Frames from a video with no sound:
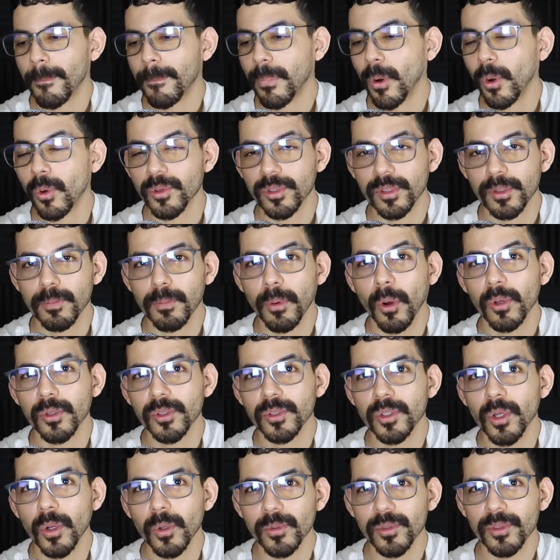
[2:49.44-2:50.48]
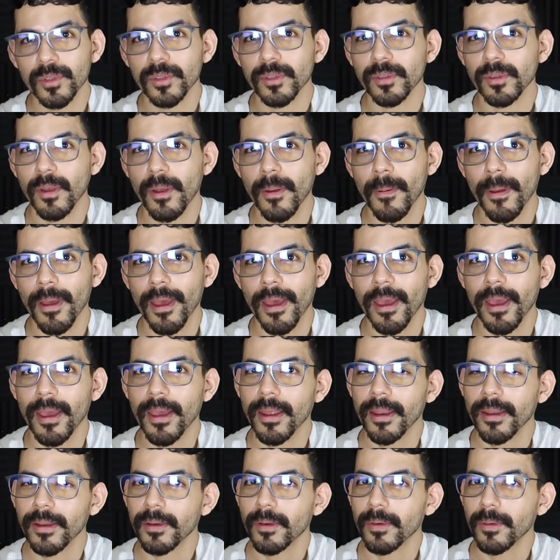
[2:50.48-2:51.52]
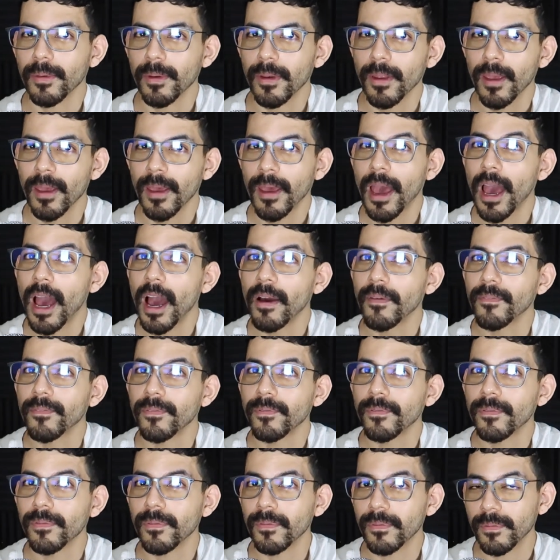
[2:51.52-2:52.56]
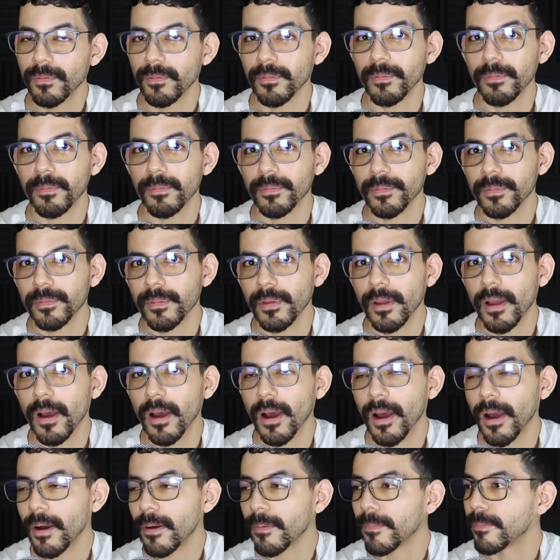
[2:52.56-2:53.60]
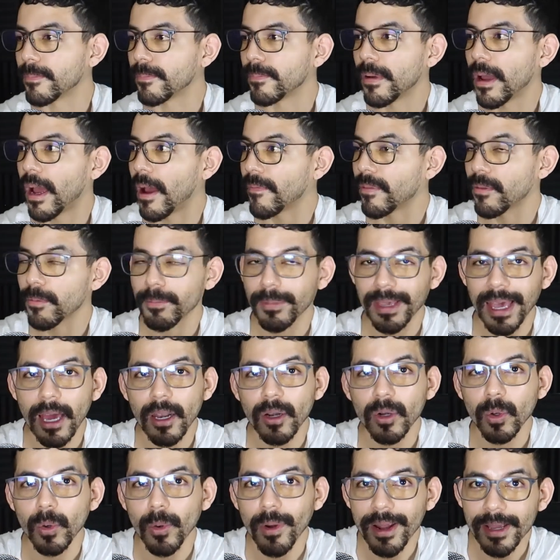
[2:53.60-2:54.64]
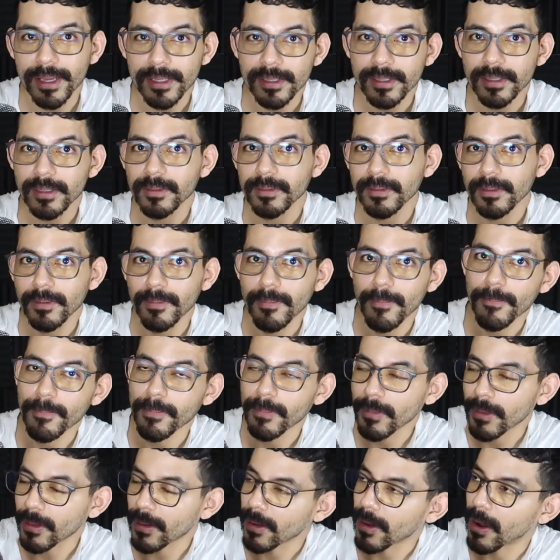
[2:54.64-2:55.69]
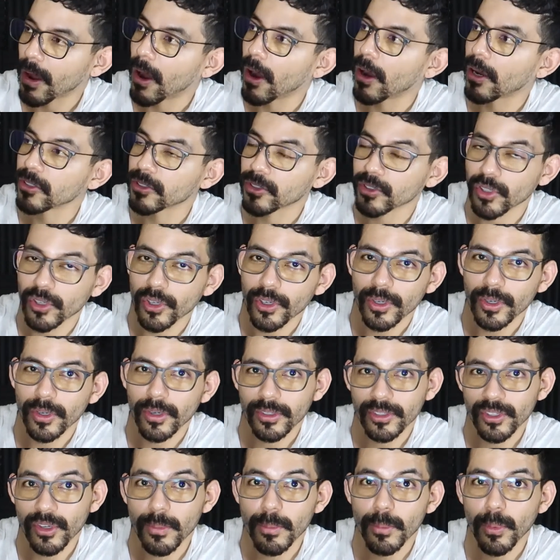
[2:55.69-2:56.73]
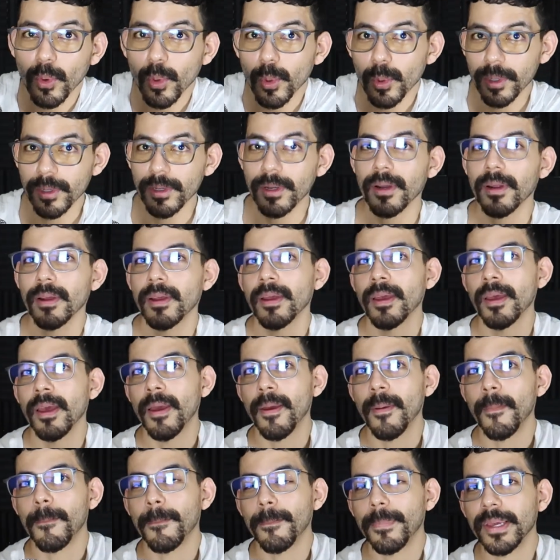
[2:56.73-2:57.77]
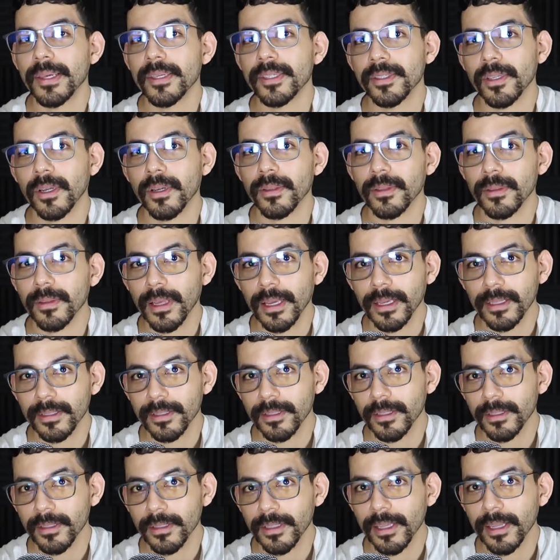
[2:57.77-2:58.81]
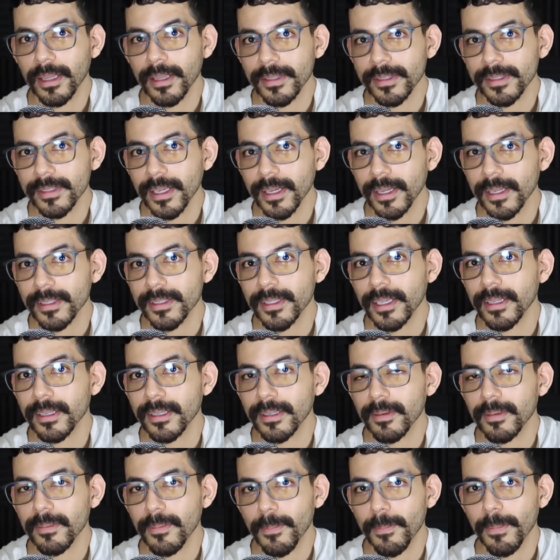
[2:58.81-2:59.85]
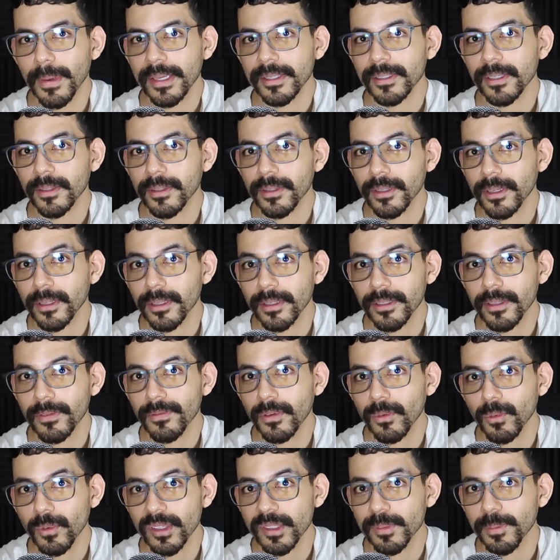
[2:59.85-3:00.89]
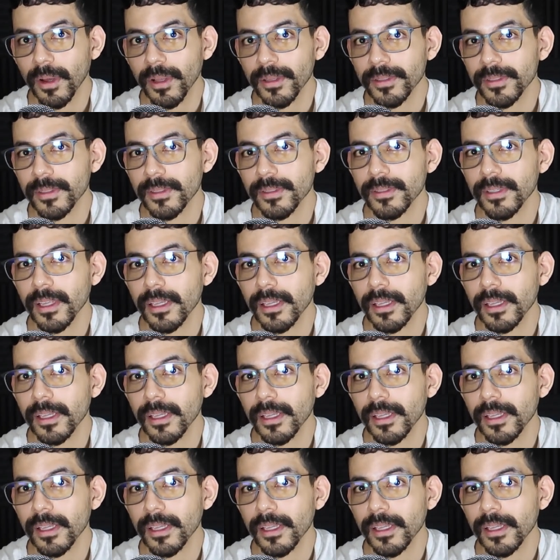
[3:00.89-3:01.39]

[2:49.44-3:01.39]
post notes and have them categorized on your board based on like the insights and based on the different responses